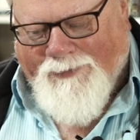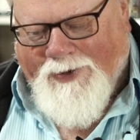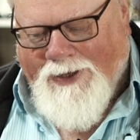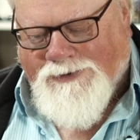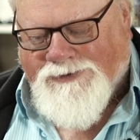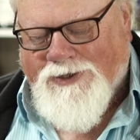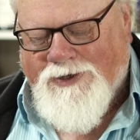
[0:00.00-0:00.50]

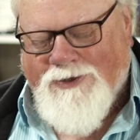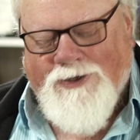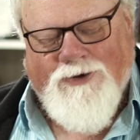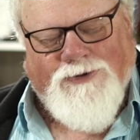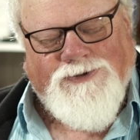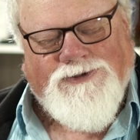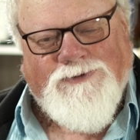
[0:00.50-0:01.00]
it's certainly
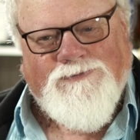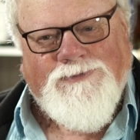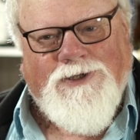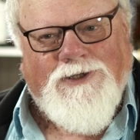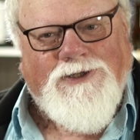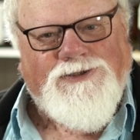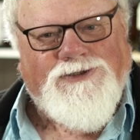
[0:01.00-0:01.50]
got some
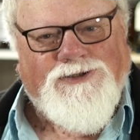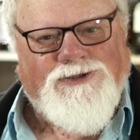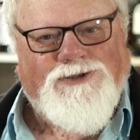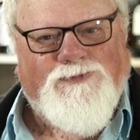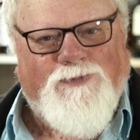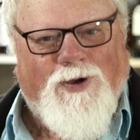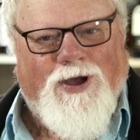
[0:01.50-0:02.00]
delicious
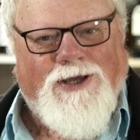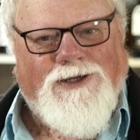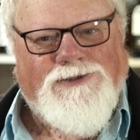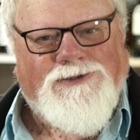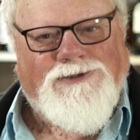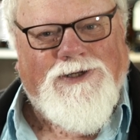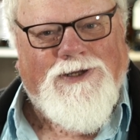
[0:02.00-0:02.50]

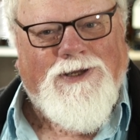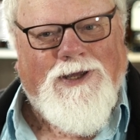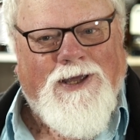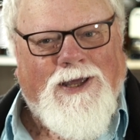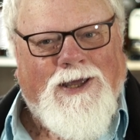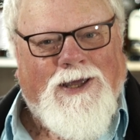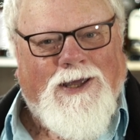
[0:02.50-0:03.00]
spice,
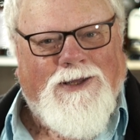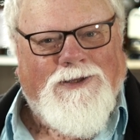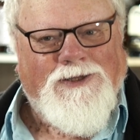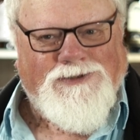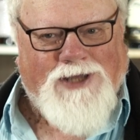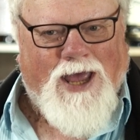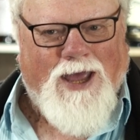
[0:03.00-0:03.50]
and
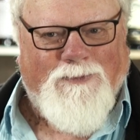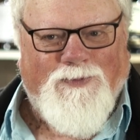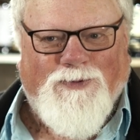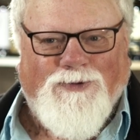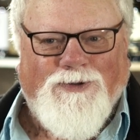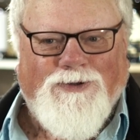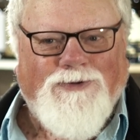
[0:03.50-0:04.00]
there's
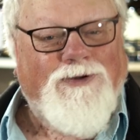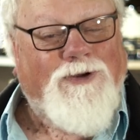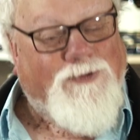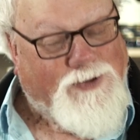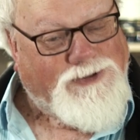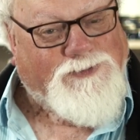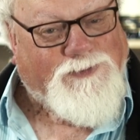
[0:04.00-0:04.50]
apple and the
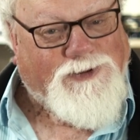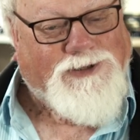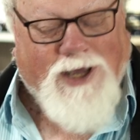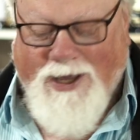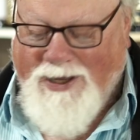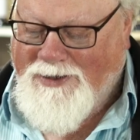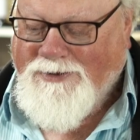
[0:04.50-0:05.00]
Christmas
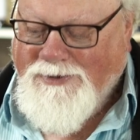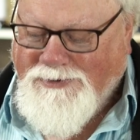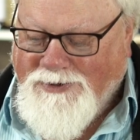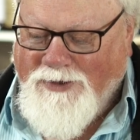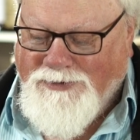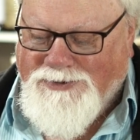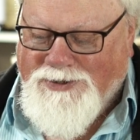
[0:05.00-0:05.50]
cake. There's
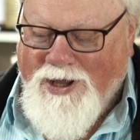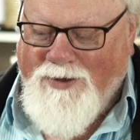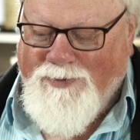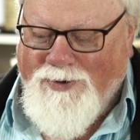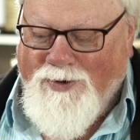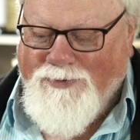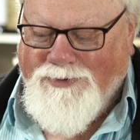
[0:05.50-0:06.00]
lots
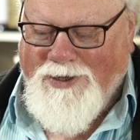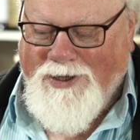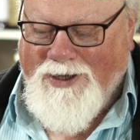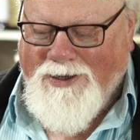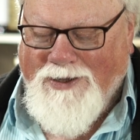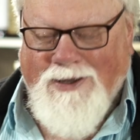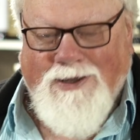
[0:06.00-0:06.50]
going on
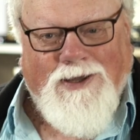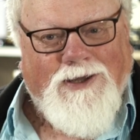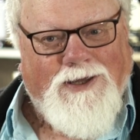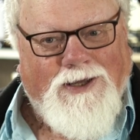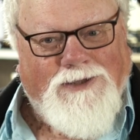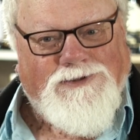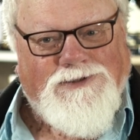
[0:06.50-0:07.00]
there.
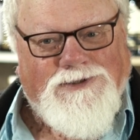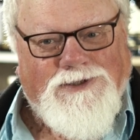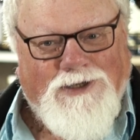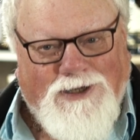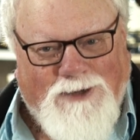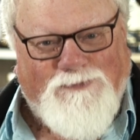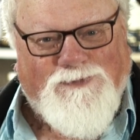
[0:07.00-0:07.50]
It's
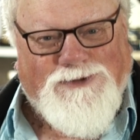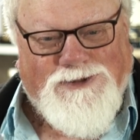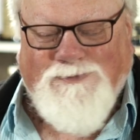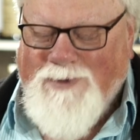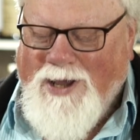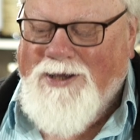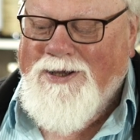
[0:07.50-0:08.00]

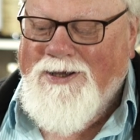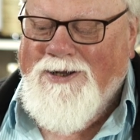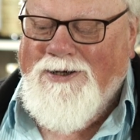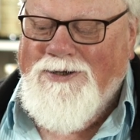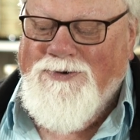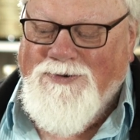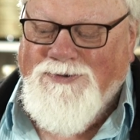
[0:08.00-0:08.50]

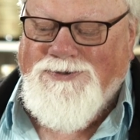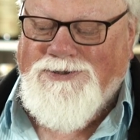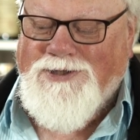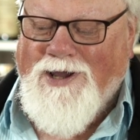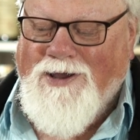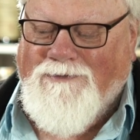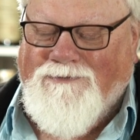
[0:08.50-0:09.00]
lip-smackingly good
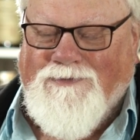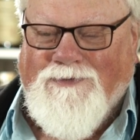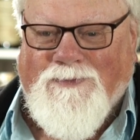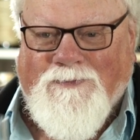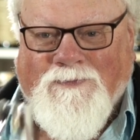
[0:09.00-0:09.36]
stuff.